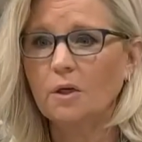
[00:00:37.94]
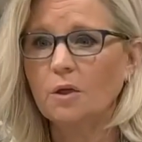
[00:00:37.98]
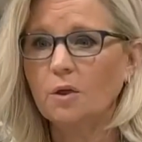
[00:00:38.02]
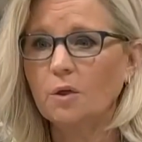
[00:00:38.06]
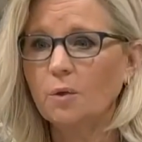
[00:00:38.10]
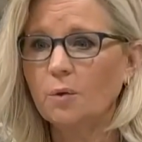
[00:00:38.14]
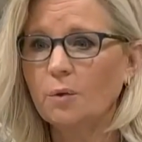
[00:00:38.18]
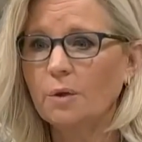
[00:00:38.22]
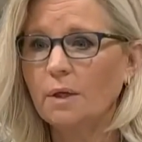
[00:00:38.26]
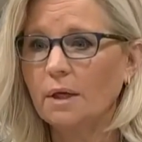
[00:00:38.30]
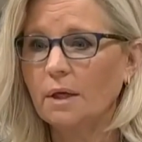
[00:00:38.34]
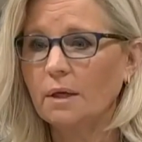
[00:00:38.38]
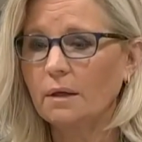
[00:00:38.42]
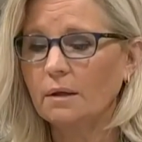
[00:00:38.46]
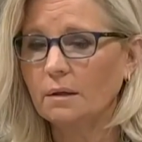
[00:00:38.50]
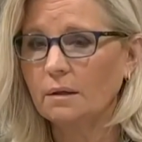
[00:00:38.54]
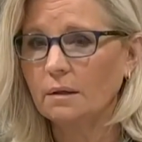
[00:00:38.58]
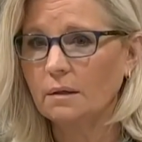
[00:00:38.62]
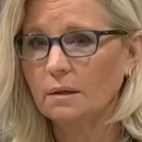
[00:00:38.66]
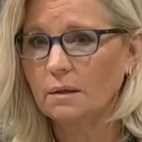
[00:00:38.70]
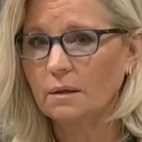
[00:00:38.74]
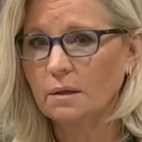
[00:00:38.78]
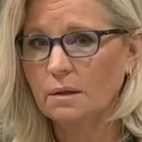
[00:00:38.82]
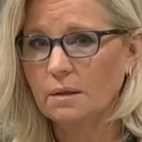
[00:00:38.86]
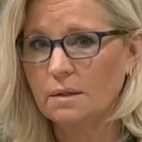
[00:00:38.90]
anyway,
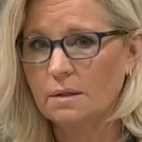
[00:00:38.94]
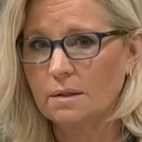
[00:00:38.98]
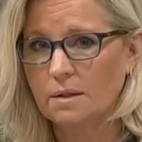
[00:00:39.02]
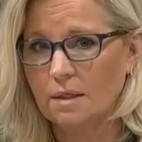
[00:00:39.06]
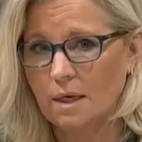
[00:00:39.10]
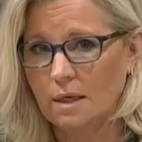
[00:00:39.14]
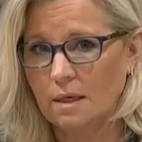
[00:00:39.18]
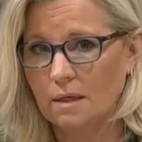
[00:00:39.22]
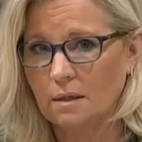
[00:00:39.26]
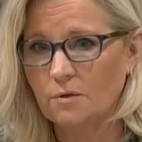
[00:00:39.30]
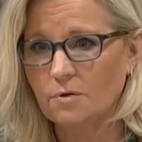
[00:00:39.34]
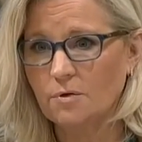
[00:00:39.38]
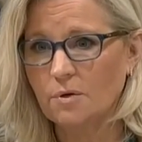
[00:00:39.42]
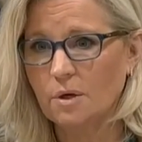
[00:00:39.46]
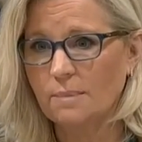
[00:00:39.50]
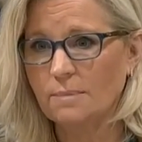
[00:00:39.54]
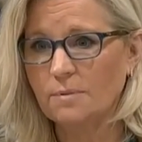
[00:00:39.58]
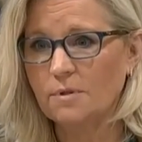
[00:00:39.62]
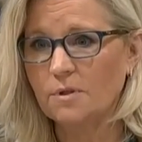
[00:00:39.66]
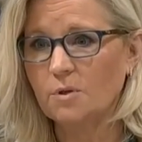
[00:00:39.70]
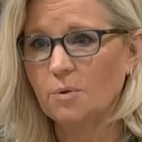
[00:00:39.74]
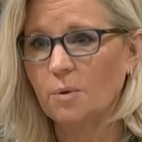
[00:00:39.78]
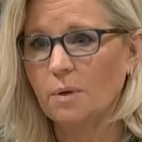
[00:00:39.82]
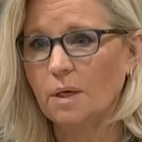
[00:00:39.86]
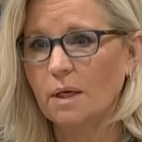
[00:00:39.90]
in a desperate
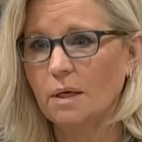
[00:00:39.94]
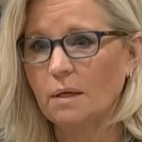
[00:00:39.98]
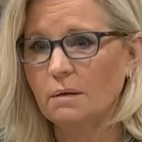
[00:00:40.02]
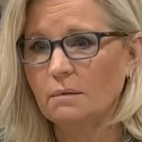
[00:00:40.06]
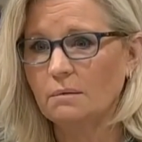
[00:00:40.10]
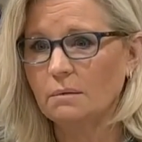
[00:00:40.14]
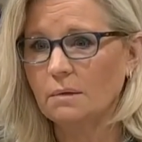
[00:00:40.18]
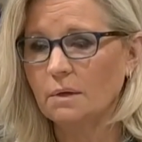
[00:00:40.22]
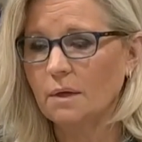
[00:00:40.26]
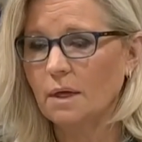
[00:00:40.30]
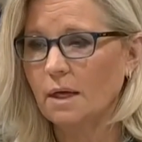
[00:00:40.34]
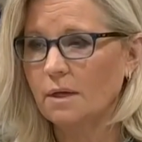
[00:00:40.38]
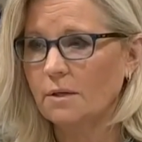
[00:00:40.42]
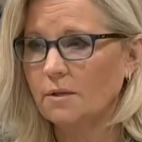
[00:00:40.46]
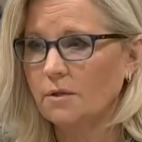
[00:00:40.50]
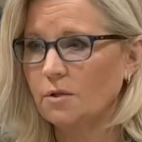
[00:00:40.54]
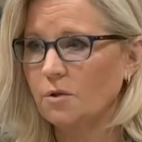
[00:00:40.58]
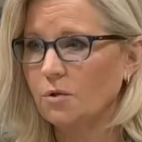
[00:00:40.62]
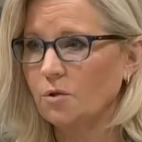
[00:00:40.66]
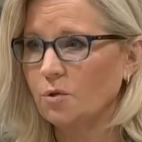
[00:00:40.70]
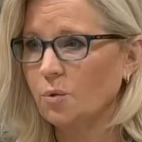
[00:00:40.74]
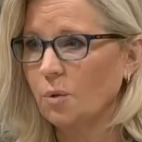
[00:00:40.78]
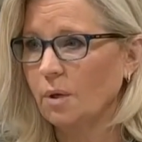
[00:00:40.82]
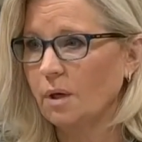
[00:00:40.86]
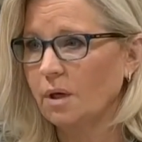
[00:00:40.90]
attempt to remain in
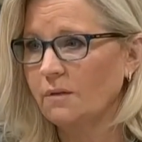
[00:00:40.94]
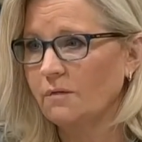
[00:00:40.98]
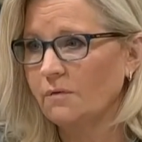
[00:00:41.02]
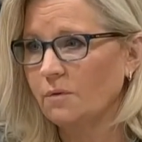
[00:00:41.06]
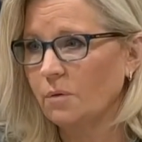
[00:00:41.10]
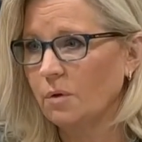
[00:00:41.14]
power.